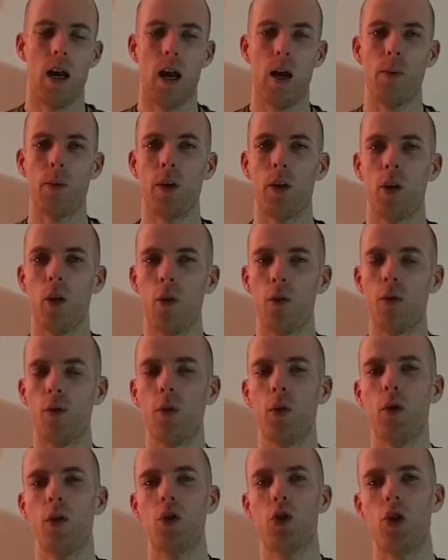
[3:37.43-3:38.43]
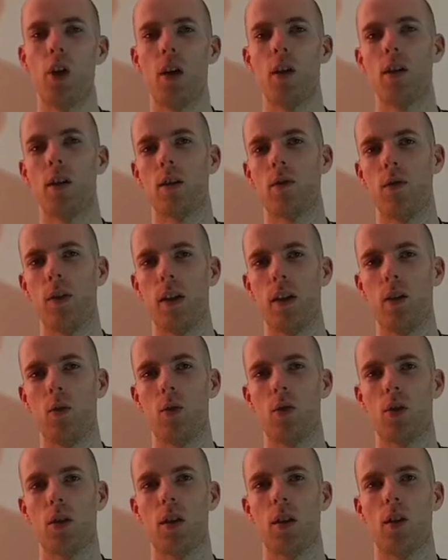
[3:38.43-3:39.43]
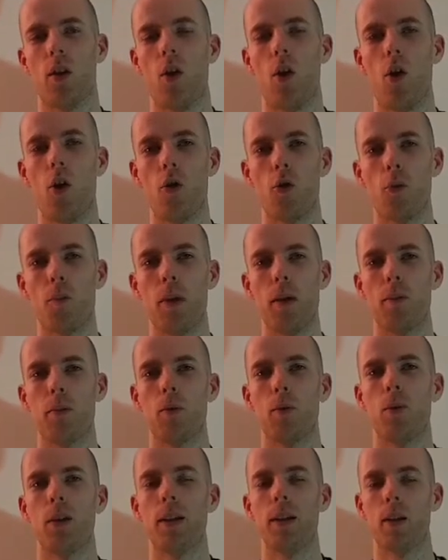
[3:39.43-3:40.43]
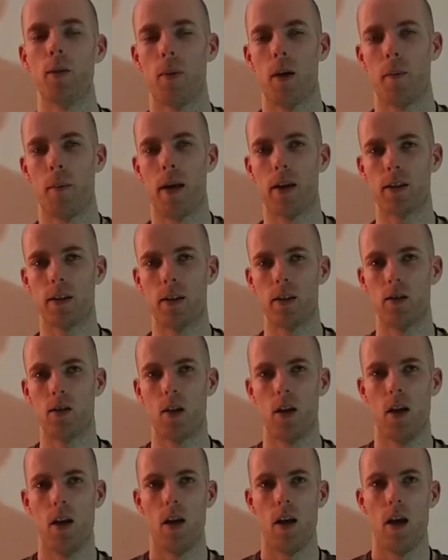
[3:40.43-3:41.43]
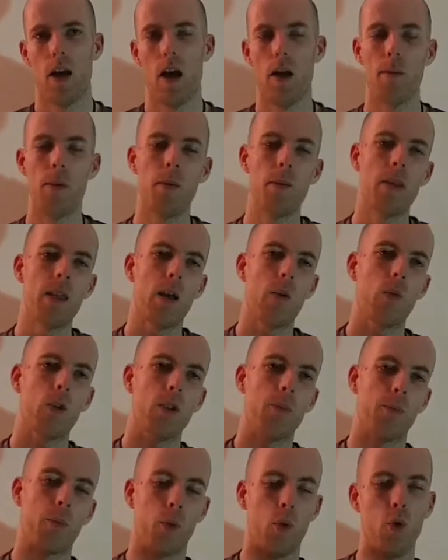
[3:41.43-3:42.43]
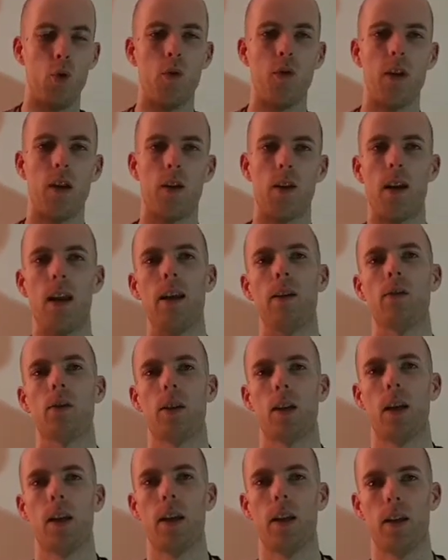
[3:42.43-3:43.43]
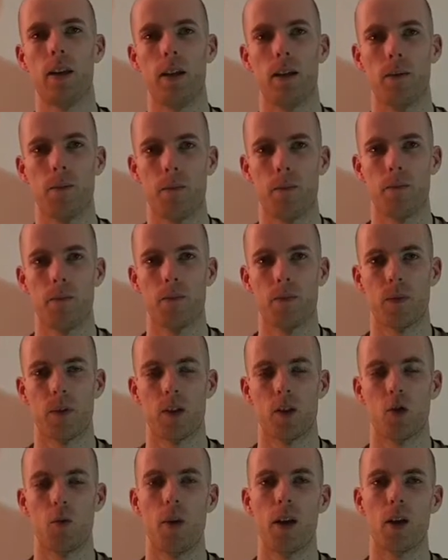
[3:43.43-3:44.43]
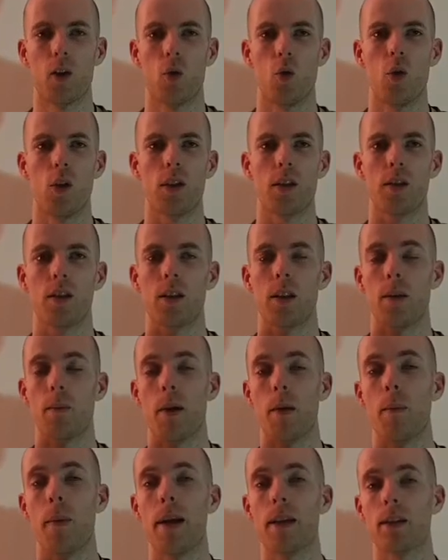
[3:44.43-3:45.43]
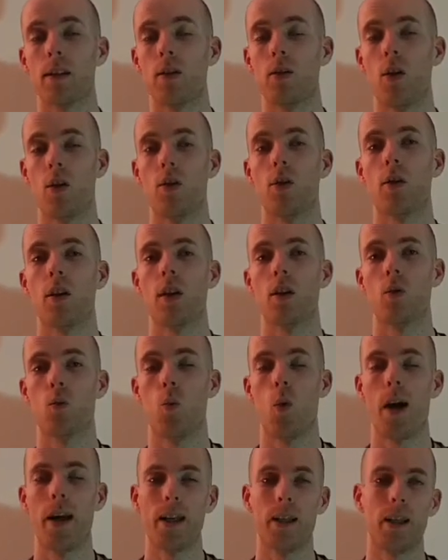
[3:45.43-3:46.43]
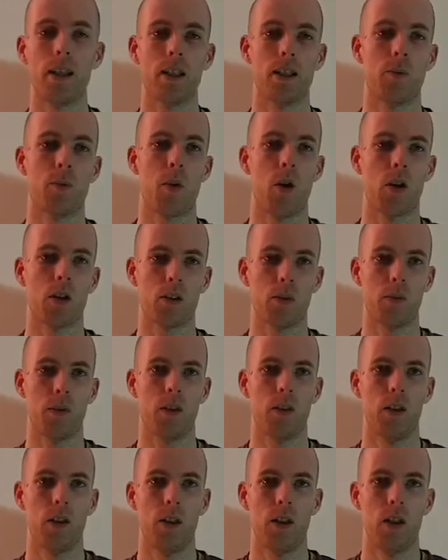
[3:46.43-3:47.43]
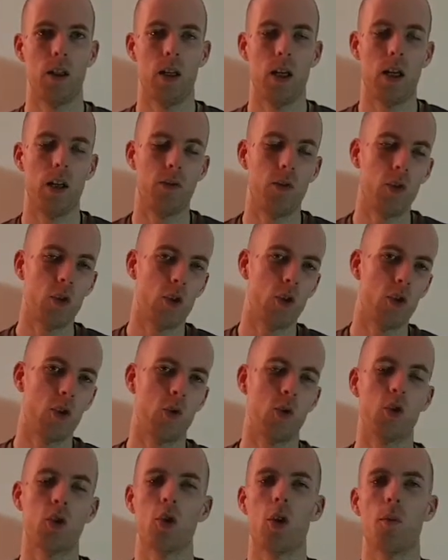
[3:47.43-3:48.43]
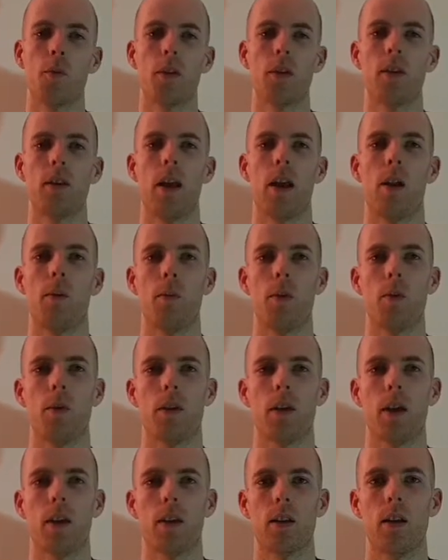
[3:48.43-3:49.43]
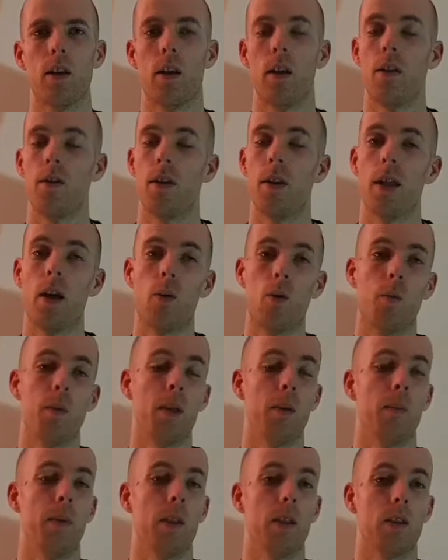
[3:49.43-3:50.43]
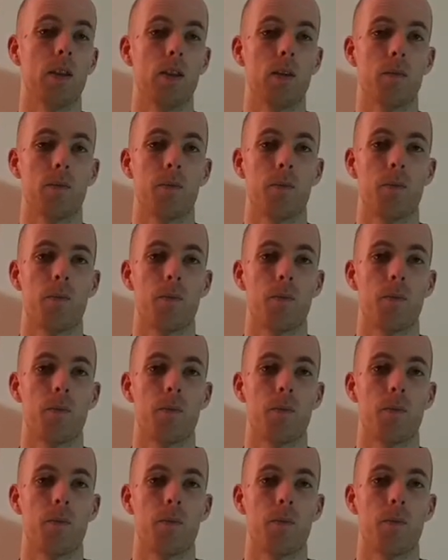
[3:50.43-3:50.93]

I would love for you to share this video so that other people will hear my message and maybe that will improve their life slightly. So my goal is to get my message out as widely as possible. And if you could do something to help me with that, then that would be amazing.